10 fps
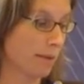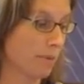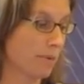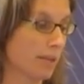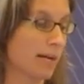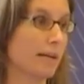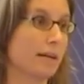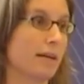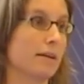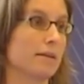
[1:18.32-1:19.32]
Then we would like
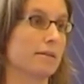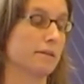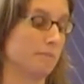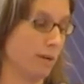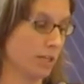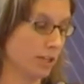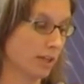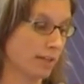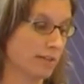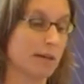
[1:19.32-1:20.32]

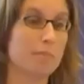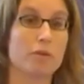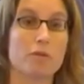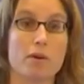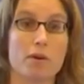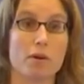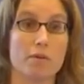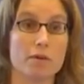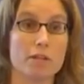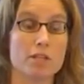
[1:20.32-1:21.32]
spatial and temporal
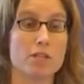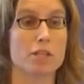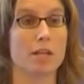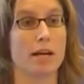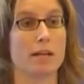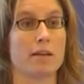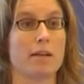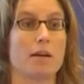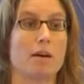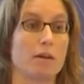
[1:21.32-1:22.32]
coverage, like
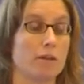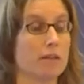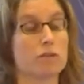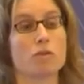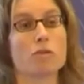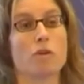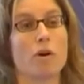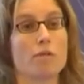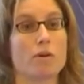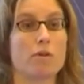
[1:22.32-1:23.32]
it should
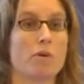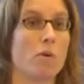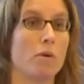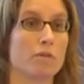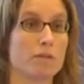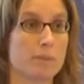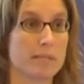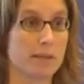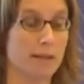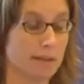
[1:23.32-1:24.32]
cover all of
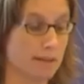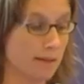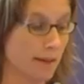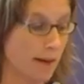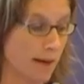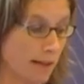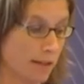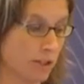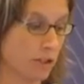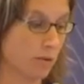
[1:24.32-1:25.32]
Switzerland,
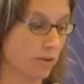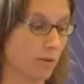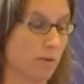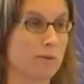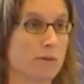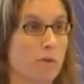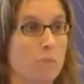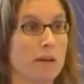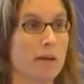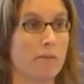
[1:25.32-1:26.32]
and it should also
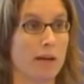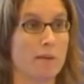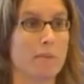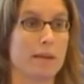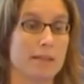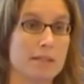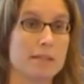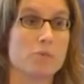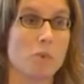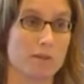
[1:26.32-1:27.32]
be available at
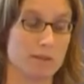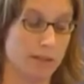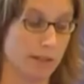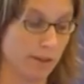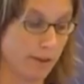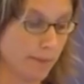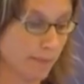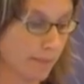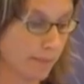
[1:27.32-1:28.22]
least once a year.